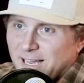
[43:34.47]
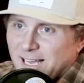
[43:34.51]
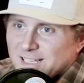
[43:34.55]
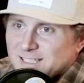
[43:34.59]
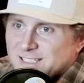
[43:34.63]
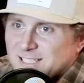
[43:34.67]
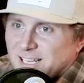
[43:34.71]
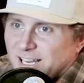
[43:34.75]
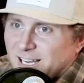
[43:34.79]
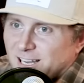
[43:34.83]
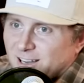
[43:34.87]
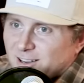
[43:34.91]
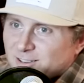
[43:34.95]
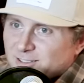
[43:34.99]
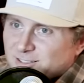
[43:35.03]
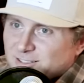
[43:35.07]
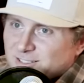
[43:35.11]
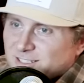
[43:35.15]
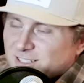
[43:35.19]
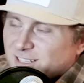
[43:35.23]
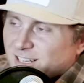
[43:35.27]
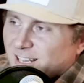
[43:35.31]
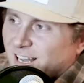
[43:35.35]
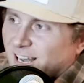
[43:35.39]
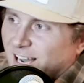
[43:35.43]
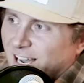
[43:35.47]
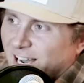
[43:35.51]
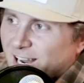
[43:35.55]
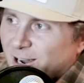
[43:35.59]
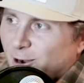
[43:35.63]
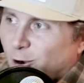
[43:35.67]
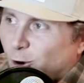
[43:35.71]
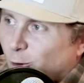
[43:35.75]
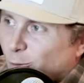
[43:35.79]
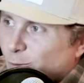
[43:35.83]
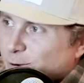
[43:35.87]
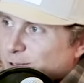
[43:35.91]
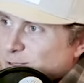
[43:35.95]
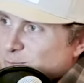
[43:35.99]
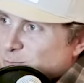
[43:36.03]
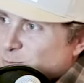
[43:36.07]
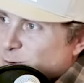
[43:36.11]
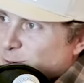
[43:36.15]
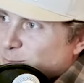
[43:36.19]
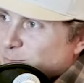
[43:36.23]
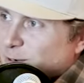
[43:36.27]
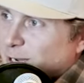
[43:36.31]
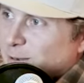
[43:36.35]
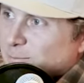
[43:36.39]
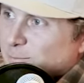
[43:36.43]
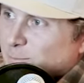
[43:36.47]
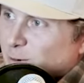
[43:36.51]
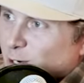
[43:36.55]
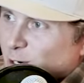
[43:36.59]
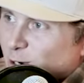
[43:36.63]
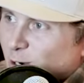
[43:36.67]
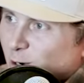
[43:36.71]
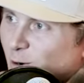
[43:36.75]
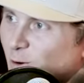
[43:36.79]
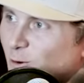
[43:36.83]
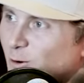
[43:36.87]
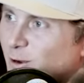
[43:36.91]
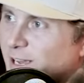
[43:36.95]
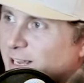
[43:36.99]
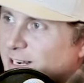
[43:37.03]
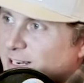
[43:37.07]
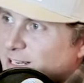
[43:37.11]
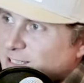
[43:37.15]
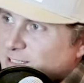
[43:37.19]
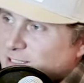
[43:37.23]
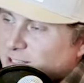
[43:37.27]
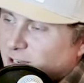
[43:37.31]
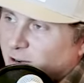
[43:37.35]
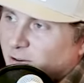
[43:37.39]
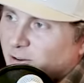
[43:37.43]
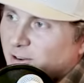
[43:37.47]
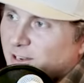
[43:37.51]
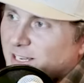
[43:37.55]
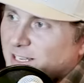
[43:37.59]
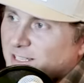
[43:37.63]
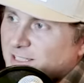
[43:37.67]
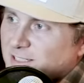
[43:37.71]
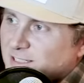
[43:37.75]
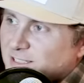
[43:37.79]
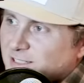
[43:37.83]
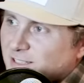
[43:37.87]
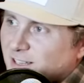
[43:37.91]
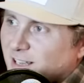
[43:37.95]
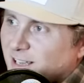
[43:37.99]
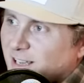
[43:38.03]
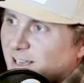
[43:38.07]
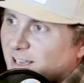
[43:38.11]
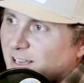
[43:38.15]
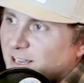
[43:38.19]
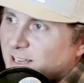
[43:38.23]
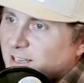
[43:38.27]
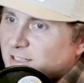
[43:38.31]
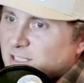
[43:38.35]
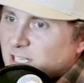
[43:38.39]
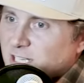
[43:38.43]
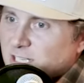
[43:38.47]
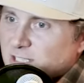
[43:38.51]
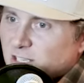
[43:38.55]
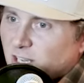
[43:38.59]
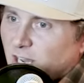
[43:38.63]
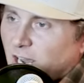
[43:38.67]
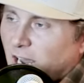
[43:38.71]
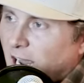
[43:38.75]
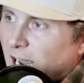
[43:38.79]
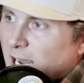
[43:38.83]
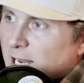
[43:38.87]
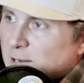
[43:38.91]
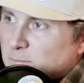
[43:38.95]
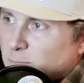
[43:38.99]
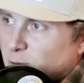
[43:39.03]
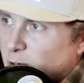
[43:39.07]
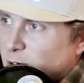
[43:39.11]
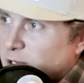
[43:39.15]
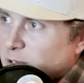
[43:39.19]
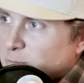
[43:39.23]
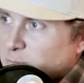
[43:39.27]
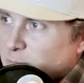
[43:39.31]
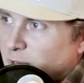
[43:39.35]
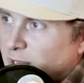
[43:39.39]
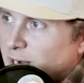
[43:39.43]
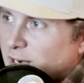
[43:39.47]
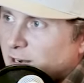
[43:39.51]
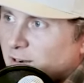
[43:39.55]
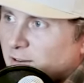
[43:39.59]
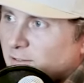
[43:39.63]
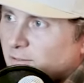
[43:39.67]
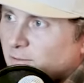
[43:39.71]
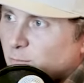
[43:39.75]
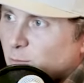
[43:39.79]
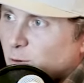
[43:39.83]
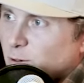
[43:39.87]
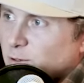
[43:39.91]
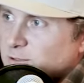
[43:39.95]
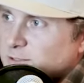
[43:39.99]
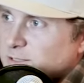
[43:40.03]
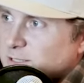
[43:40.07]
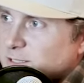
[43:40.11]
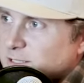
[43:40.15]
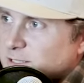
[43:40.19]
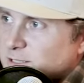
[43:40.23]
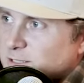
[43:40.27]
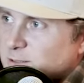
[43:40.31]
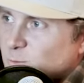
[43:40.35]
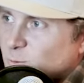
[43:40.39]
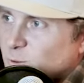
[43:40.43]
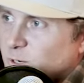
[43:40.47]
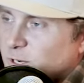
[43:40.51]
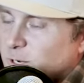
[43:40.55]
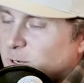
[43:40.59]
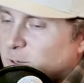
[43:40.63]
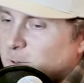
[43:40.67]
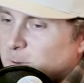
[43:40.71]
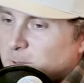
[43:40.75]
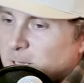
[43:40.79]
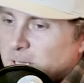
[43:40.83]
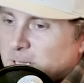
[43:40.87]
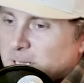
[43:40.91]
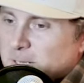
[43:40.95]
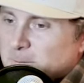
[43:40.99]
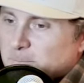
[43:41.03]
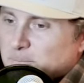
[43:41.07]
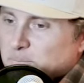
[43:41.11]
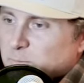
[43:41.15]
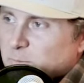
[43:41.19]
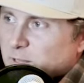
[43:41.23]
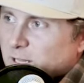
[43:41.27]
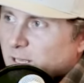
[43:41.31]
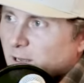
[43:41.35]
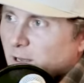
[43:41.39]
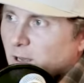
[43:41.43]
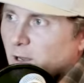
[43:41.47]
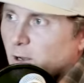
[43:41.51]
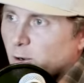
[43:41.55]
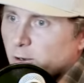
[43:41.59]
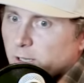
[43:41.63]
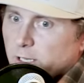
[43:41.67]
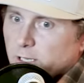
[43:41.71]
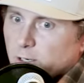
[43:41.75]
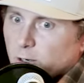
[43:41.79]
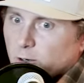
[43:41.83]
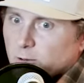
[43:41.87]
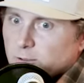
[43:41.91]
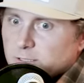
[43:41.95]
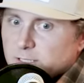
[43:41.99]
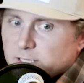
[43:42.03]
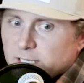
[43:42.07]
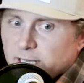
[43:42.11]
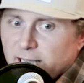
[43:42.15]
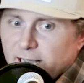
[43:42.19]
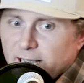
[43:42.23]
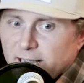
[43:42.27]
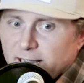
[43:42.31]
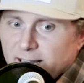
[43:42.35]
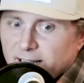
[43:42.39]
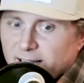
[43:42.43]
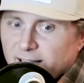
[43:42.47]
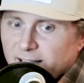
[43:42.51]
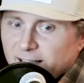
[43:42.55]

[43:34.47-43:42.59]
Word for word: Matt's house, I always bring my bow, and he's always because he's a hyper competitive person as well. No, oh, you don't say.